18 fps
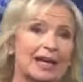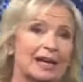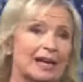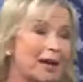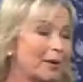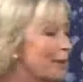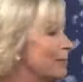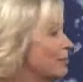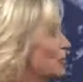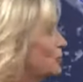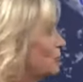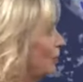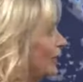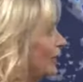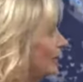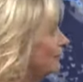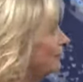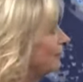Now in
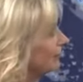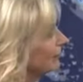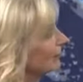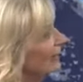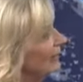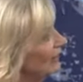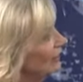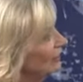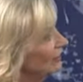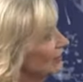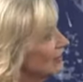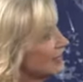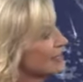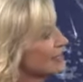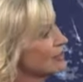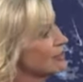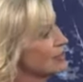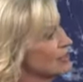between, there
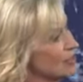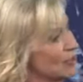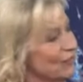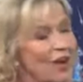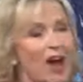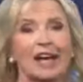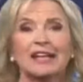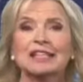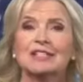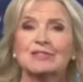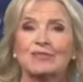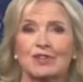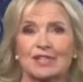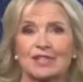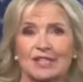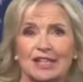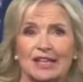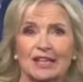is the risk of ice
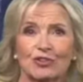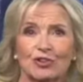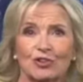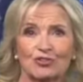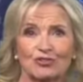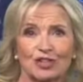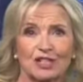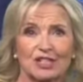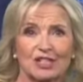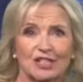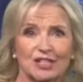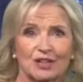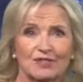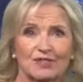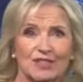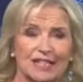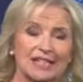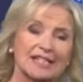first thing on untreated
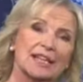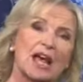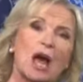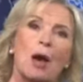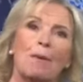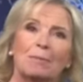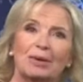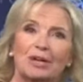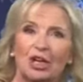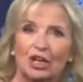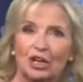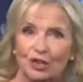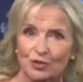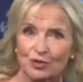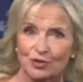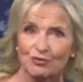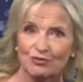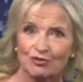surfaces, but a
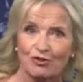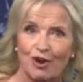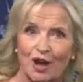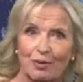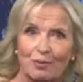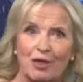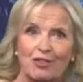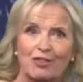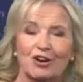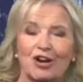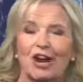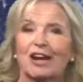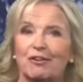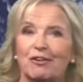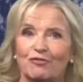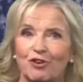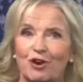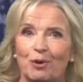lot of dry weather and
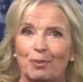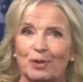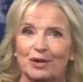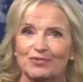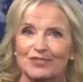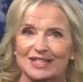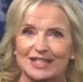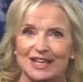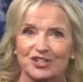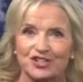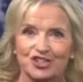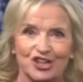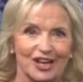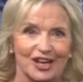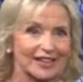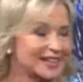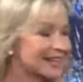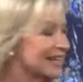a fair bit of
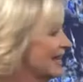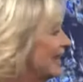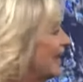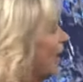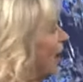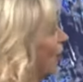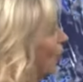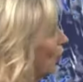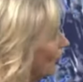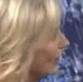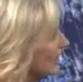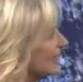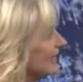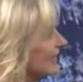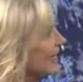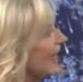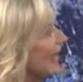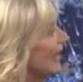sunshine.
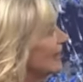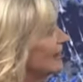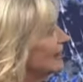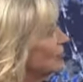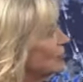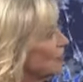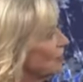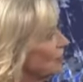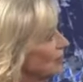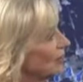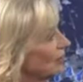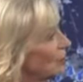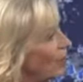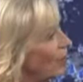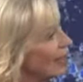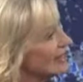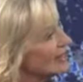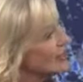Windy in the north and the
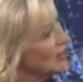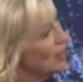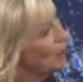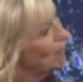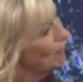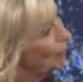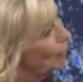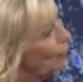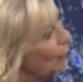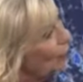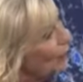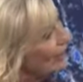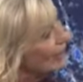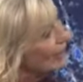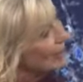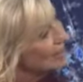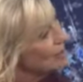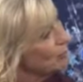west, blowing
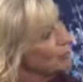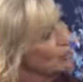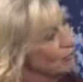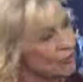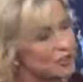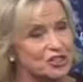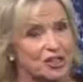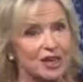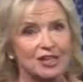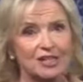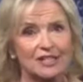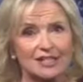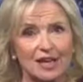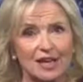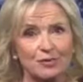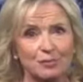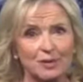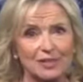in some wintry showers,
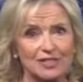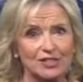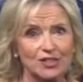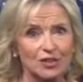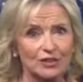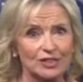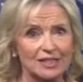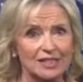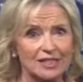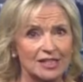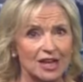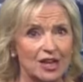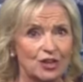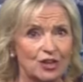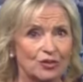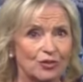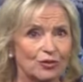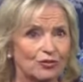southwest Scotland,
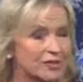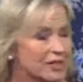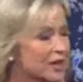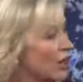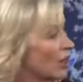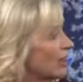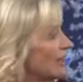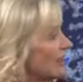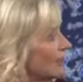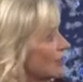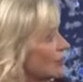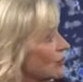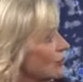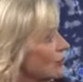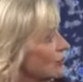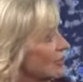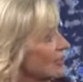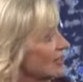Northern Ireland,
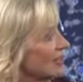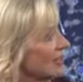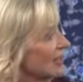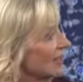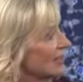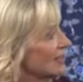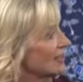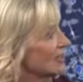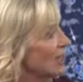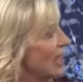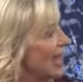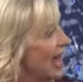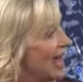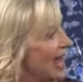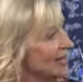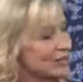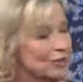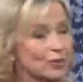northwest England
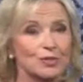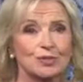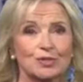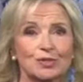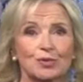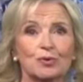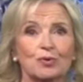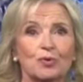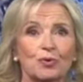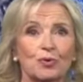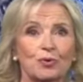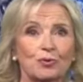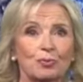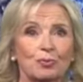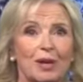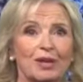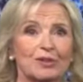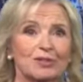and also
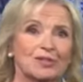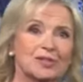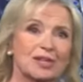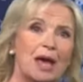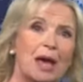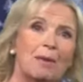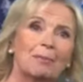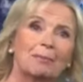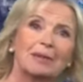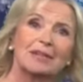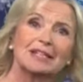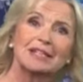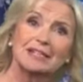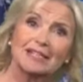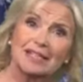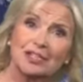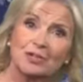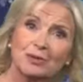North Wales. But the
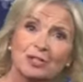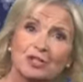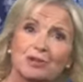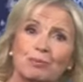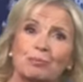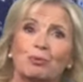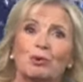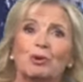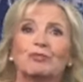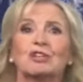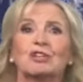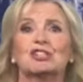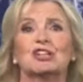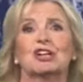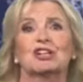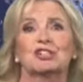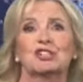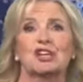situation improving a
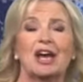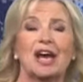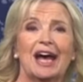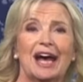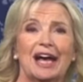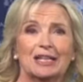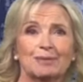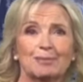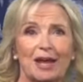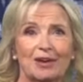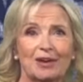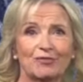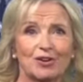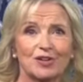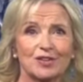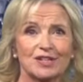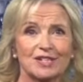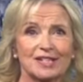touch as we head
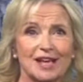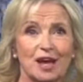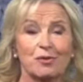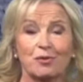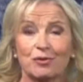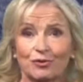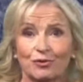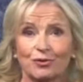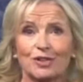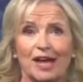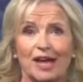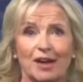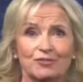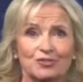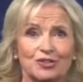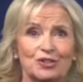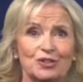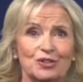further south through the
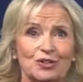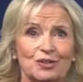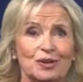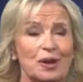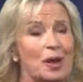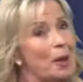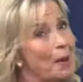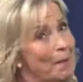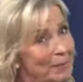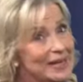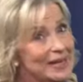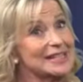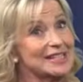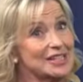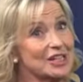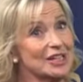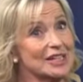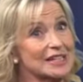afternoon. But it
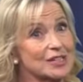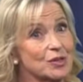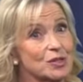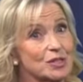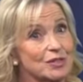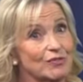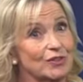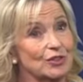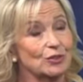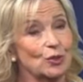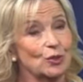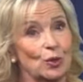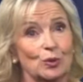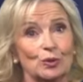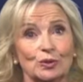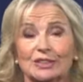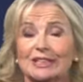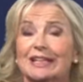still is going to feel
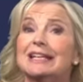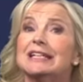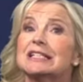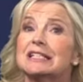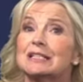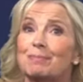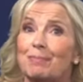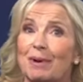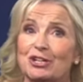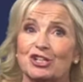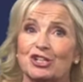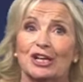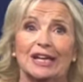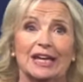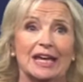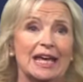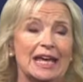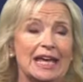cold,
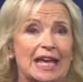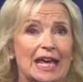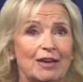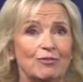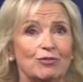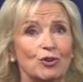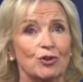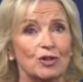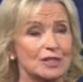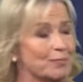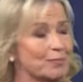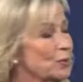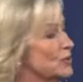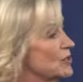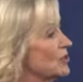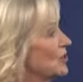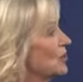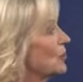especially if you're
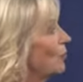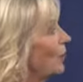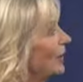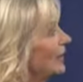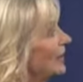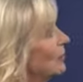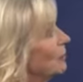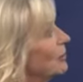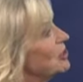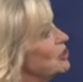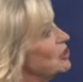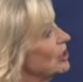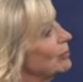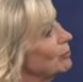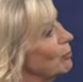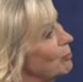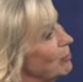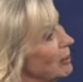exposed to the wind. The wind
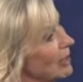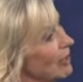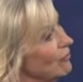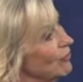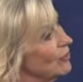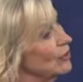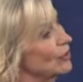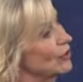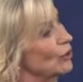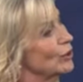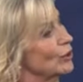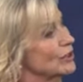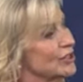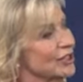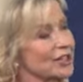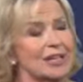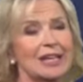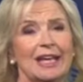chill will make it feel
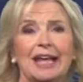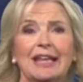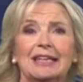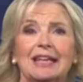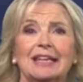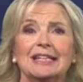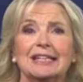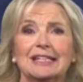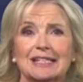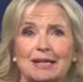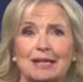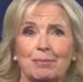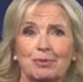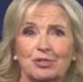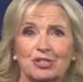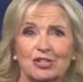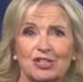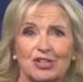colder than these
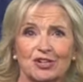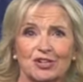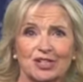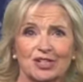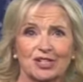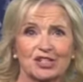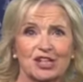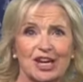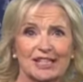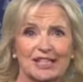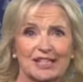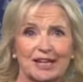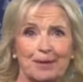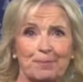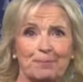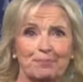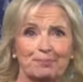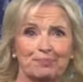temperatures are
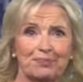suggesting.